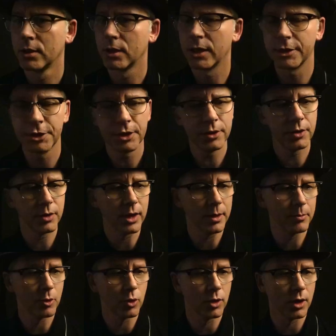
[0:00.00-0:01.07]
I should do
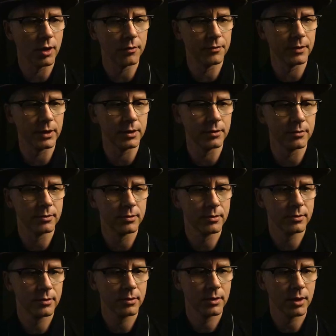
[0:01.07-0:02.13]
that more often.
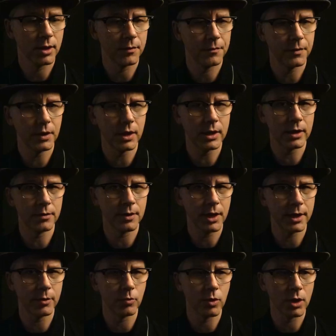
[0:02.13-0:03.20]
I feel like I
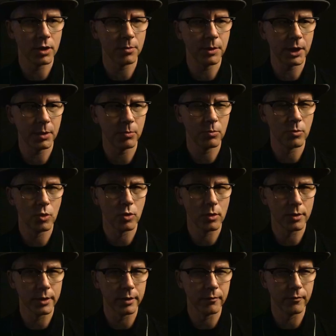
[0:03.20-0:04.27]
like rugby more
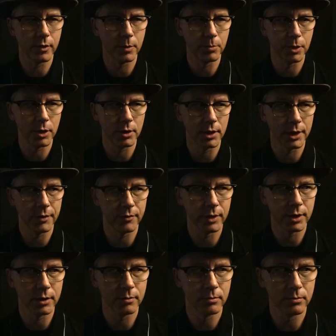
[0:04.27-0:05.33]
than football
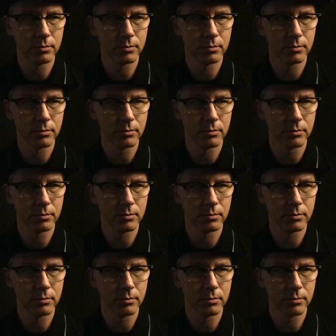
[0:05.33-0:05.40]
even.